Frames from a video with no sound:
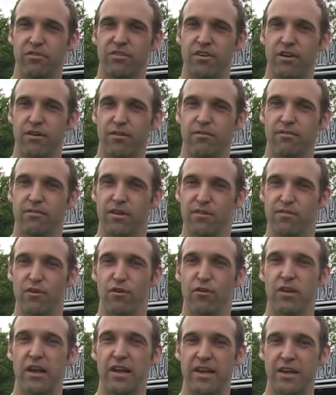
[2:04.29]
So if
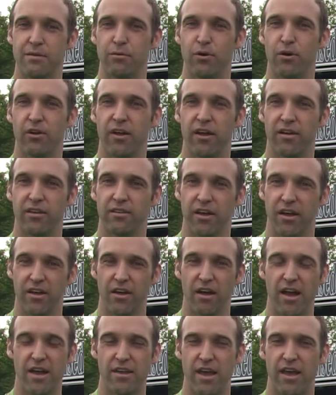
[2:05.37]
you're on the leaderboard at,
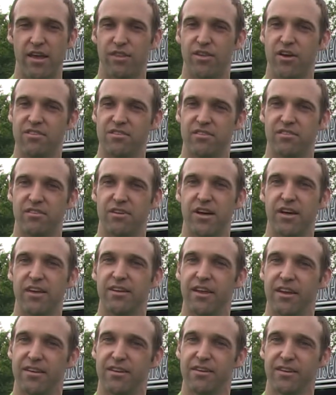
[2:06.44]
at 8.30 tonight,
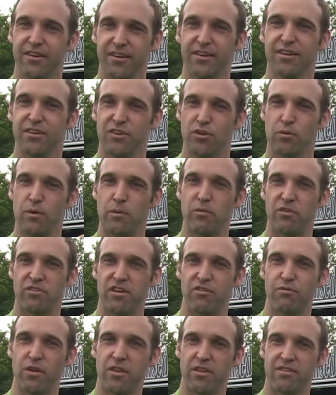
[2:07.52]
then you'll win
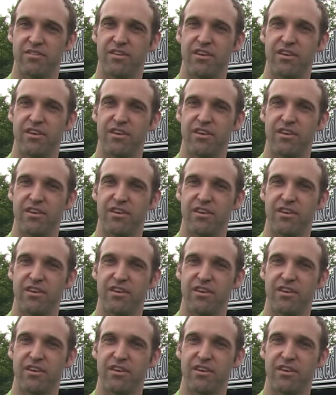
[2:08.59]
yourself one of these